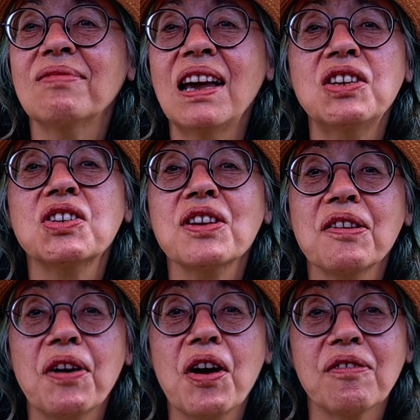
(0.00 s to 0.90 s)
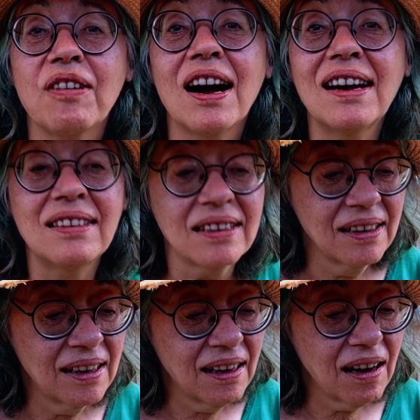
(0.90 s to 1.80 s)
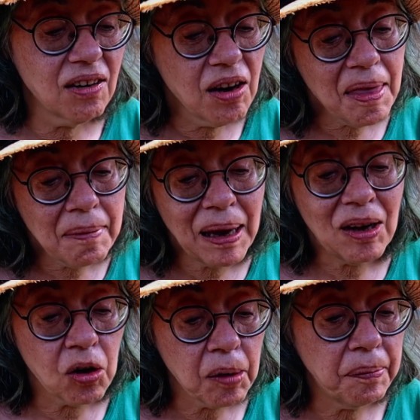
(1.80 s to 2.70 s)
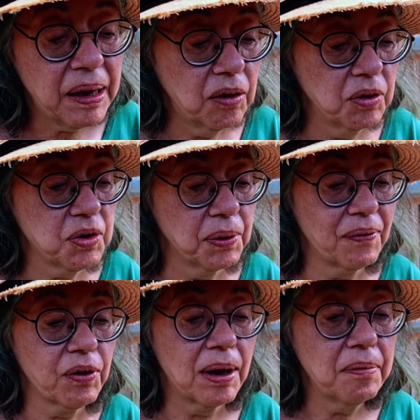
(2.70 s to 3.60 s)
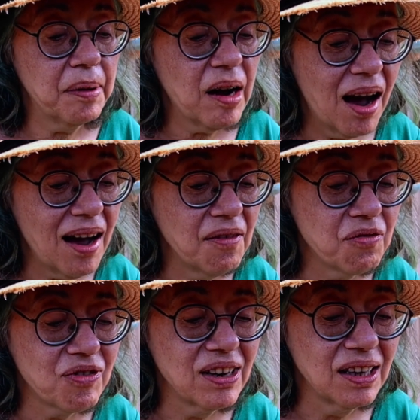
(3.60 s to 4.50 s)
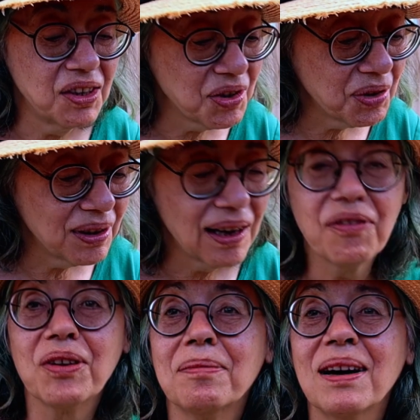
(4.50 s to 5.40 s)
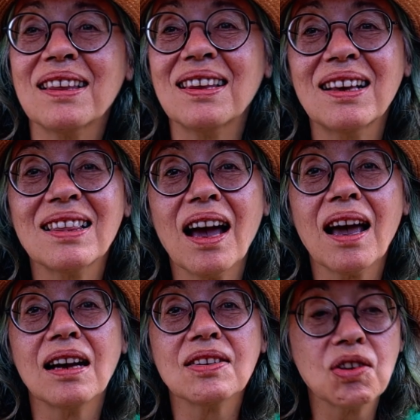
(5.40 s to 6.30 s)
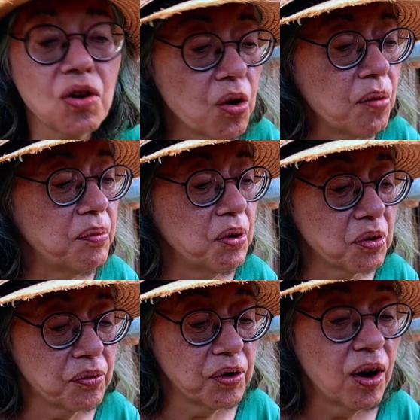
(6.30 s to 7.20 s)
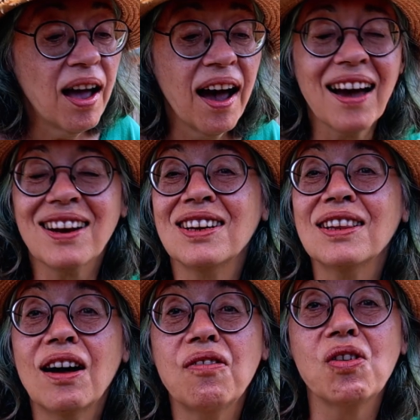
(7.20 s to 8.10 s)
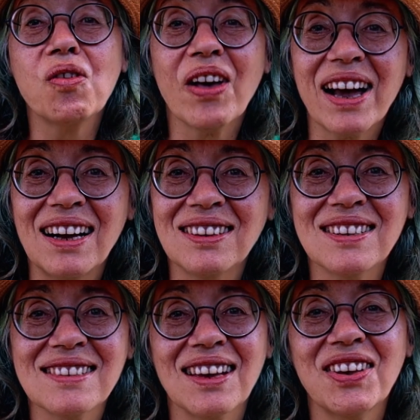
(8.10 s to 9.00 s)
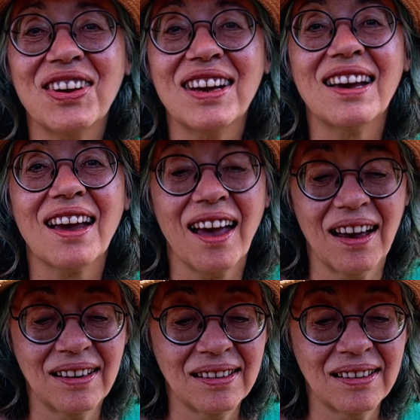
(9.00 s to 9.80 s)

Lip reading: each to their own, right? I know they may not appeal to everyone, but I really do love them. I think they are so beautiful, and I love all the colours that you can get.